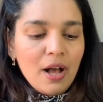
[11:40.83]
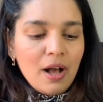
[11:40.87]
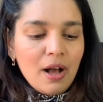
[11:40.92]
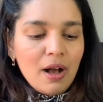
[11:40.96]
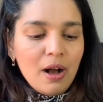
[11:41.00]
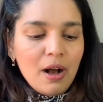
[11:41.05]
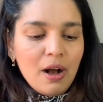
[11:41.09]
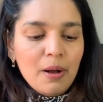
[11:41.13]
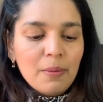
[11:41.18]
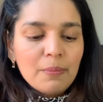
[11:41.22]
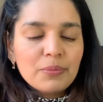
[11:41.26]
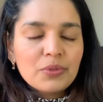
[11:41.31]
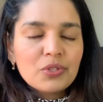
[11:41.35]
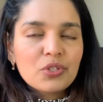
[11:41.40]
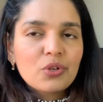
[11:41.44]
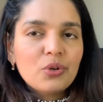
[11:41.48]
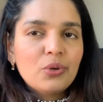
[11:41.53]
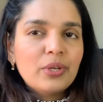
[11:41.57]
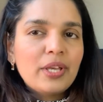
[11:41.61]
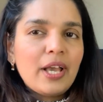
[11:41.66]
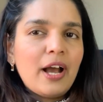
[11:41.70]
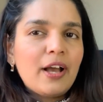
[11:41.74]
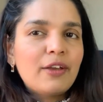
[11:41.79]
Um,
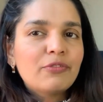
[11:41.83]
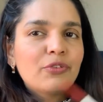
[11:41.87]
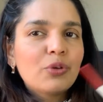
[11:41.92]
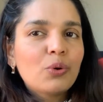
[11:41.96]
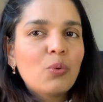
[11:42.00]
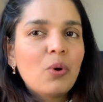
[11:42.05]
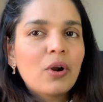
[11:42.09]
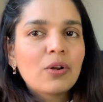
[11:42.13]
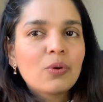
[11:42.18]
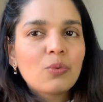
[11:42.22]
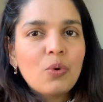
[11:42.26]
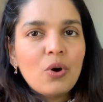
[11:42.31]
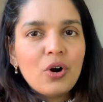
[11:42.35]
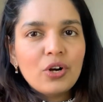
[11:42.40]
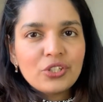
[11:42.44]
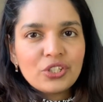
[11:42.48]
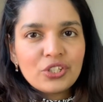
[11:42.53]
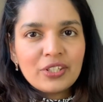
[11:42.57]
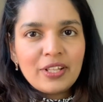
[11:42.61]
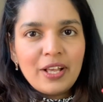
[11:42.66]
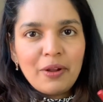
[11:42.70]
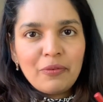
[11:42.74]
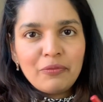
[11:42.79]
so yeah, if you want to
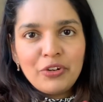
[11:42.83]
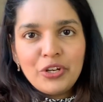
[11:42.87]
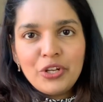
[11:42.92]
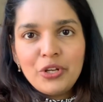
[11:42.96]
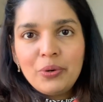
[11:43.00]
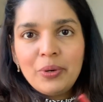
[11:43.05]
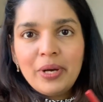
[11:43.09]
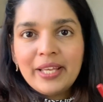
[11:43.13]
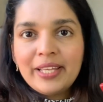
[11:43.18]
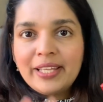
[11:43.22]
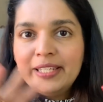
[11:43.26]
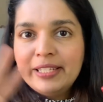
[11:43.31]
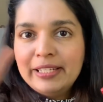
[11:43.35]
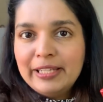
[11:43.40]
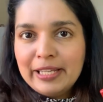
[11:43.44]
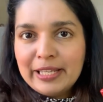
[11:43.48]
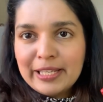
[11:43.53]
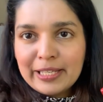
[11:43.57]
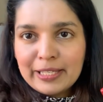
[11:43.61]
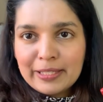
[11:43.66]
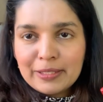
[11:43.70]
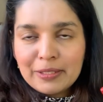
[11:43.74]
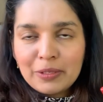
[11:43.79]
watch that video, I can
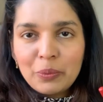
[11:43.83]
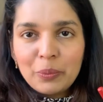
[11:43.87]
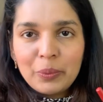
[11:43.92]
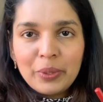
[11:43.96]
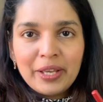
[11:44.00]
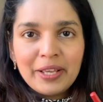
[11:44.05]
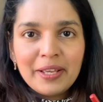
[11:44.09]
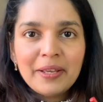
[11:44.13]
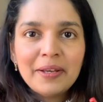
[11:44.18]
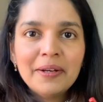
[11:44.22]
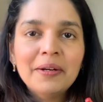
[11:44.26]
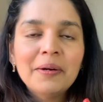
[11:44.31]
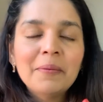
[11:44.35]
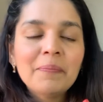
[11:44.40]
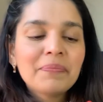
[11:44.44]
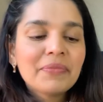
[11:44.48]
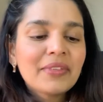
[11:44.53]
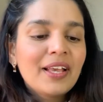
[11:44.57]
link it somewhere here.